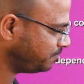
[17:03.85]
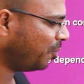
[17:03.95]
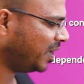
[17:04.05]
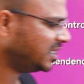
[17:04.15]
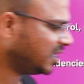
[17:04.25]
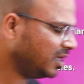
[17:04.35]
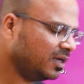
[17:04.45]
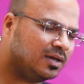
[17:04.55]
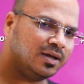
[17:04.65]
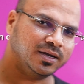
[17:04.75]
Now
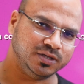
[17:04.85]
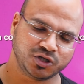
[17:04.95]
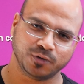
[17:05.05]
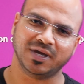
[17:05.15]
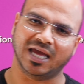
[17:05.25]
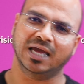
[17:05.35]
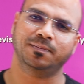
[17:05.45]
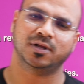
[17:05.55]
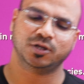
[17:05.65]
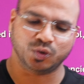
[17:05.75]
basically, you should be
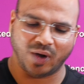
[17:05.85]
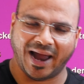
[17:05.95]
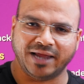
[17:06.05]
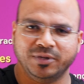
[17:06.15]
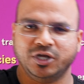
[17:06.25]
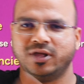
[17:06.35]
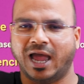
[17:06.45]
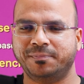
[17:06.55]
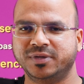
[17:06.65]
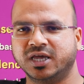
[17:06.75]
able to admin your
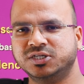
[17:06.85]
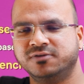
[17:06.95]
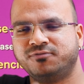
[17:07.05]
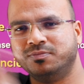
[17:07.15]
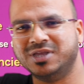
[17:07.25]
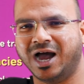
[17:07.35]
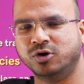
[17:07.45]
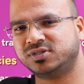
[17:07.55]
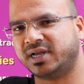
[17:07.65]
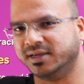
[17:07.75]
application from the
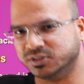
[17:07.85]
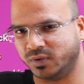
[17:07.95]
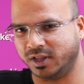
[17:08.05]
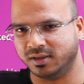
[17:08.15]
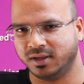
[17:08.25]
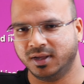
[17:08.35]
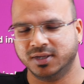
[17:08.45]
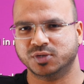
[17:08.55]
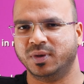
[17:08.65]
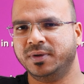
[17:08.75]
outside as well.
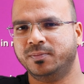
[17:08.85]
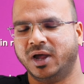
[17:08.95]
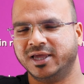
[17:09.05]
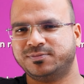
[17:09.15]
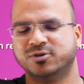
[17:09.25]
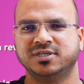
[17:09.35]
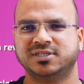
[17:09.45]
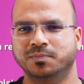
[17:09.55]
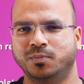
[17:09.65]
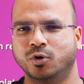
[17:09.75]
So maybe exposing
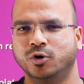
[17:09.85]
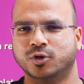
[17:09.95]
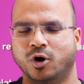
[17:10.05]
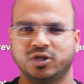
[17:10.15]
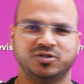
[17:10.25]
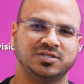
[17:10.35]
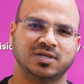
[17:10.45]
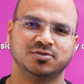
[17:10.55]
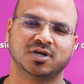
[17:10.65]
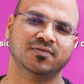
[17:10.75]
some port or using
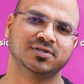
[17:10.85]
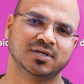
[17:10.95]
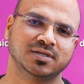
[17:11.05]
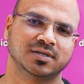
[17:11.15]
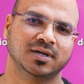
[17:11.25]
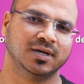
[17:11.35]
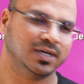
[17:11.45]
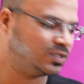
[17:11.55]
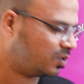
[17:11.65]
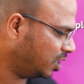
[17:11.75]
some services.
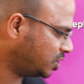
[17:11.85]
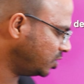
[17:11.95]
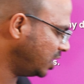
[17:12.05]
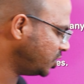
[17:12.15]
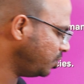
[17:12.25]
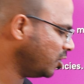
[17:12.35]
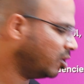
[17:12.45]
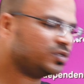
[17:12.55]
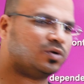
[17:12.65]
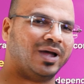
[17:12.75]
So it should, there should be
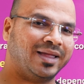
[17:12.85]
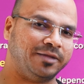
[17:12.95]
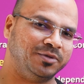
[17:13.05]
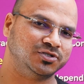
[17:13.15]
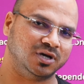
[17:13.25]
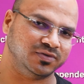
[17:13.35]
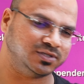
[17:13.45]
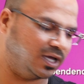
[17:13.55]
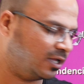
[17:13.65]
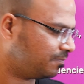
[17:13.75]
also an admin
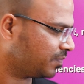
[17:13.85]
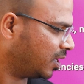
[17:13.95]
service there.